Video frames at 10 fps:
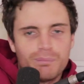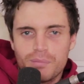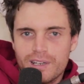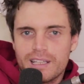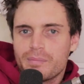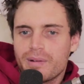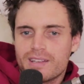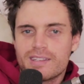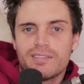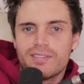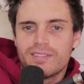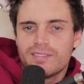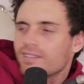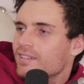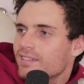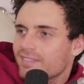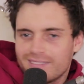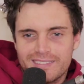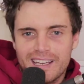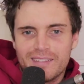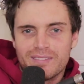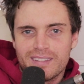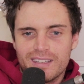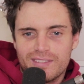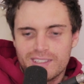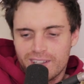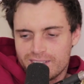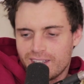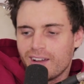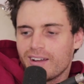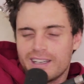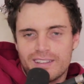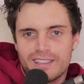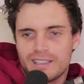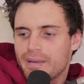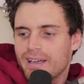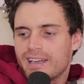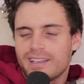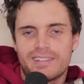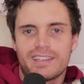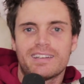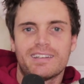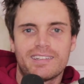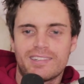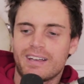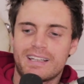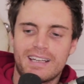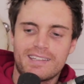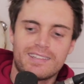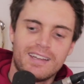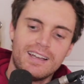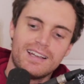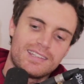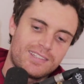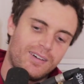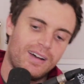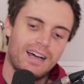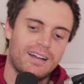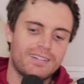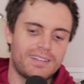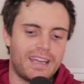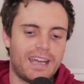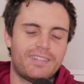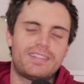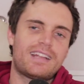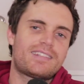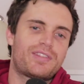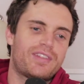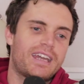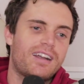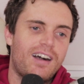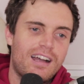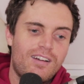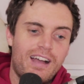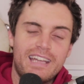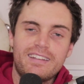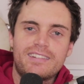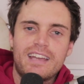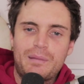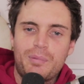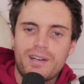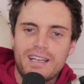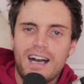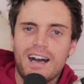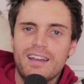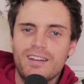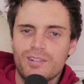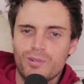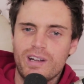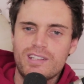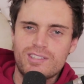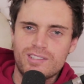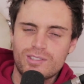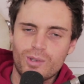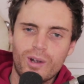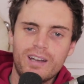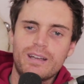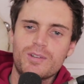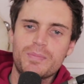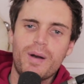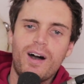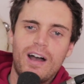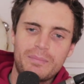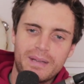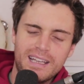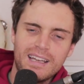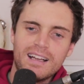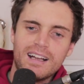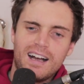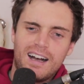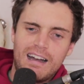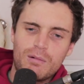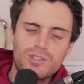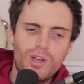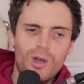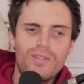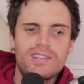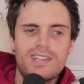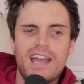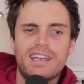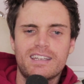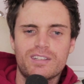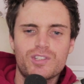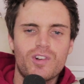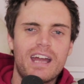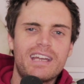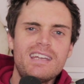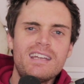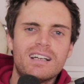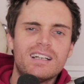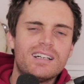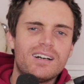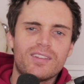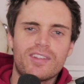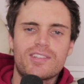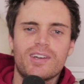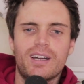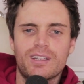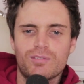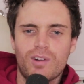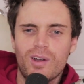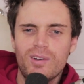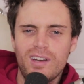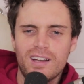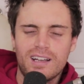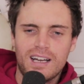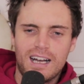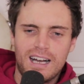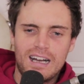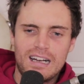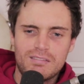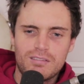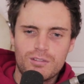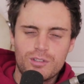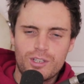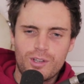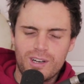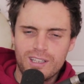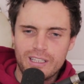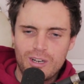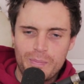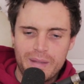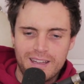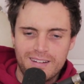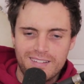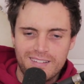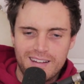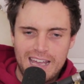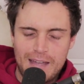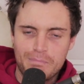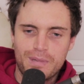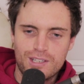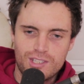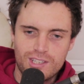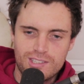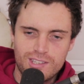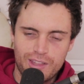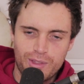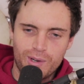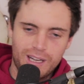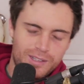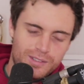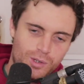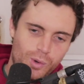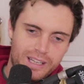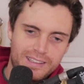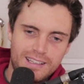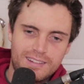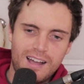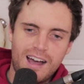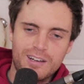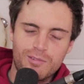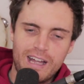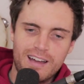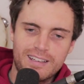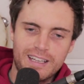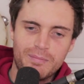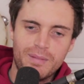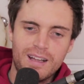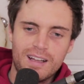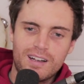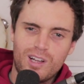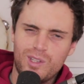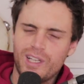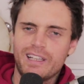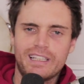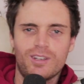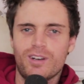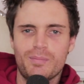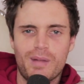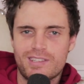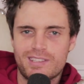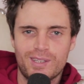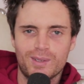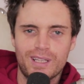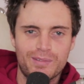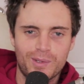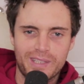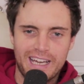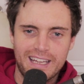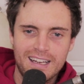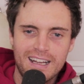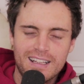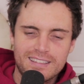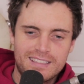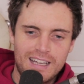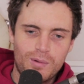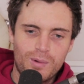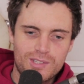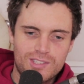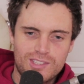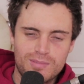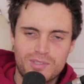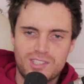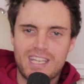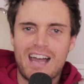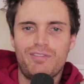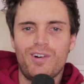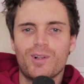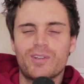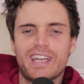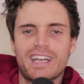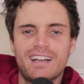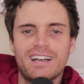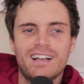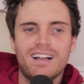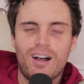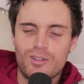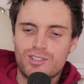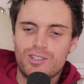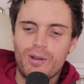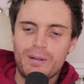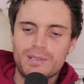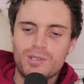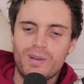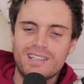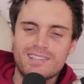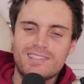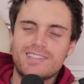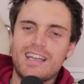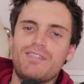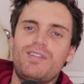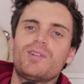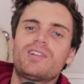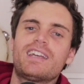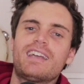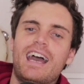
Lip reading: Pretty impressive. Yeah, if you don't know anything about anything, so I guess. So, yeah, that's a thing. I hit the deck pretty hard. Reese saw it. He was behind me. I was overtaking a tradie on the side of the road. Got a little bit ambitious. I thought I could quickly dart around him. Clearly not in my skill level yet. There was some scaffolding. I was going between scaffolding